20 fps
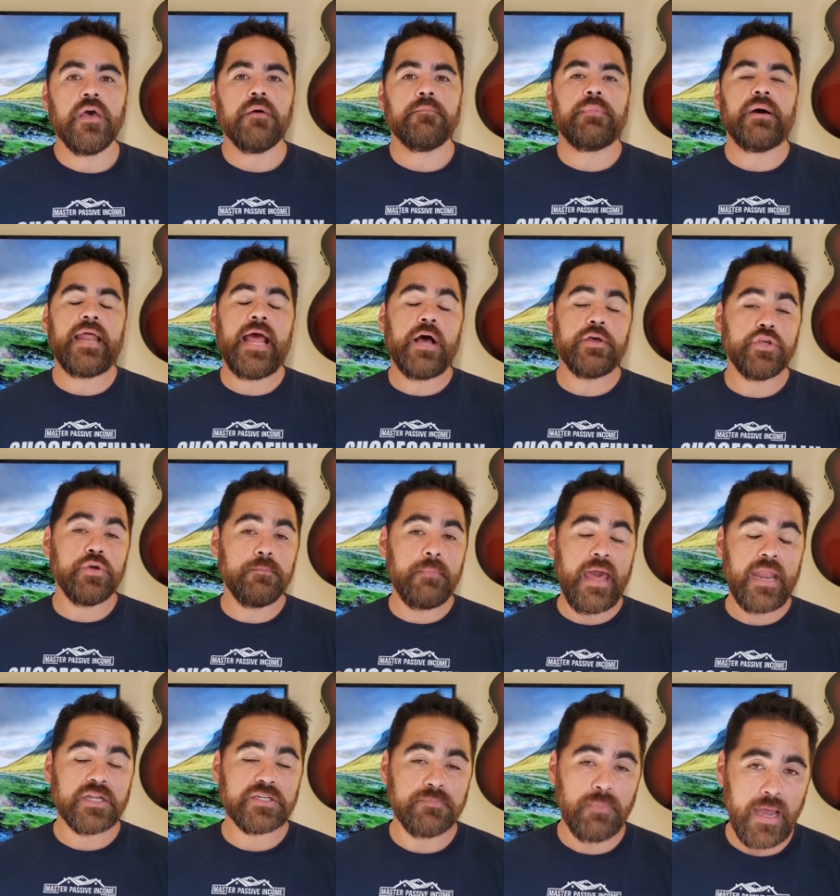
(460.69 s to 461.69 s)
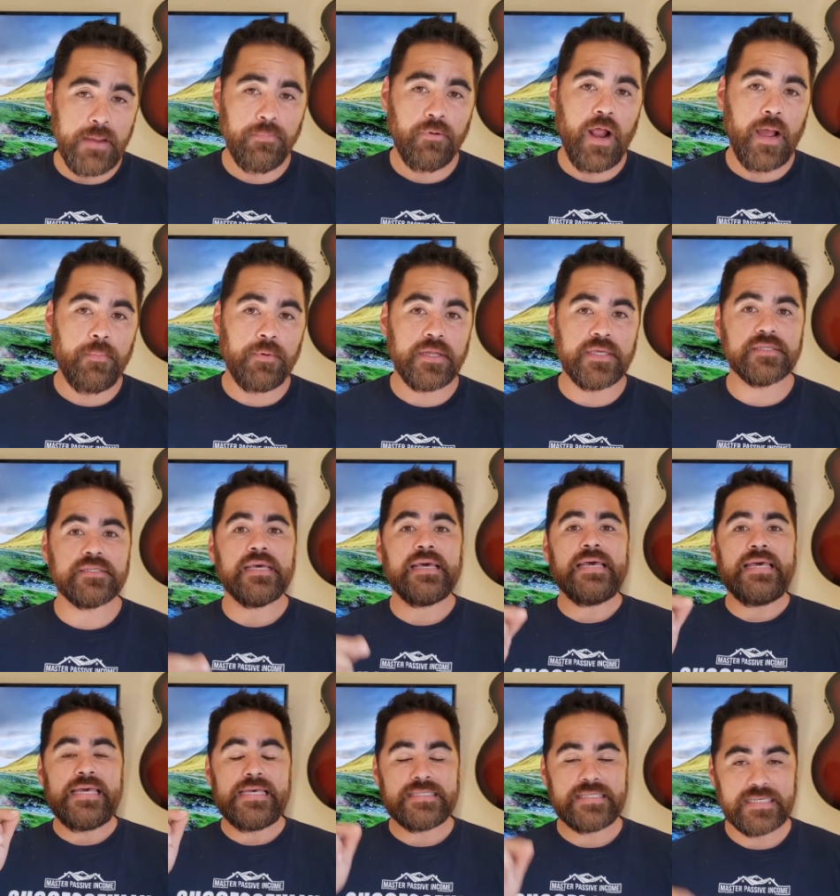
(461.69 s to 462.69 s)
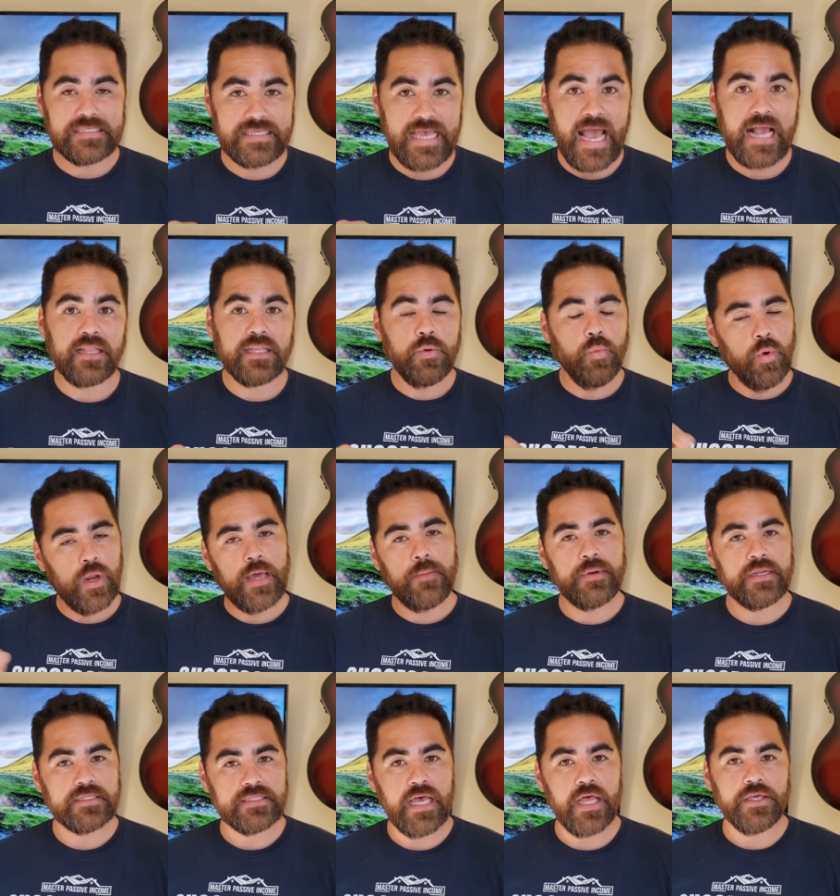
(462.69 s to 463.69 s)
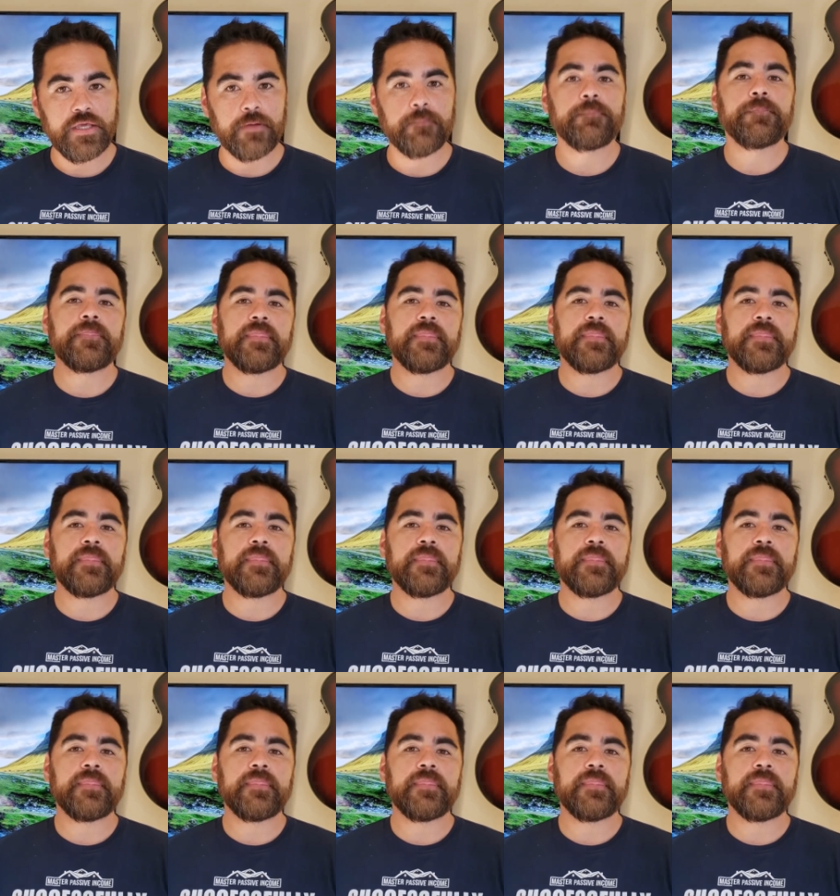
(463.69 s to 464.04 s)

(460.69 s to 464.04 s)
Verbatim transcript: but how you manage my properties is exactly what I'm going to tell you.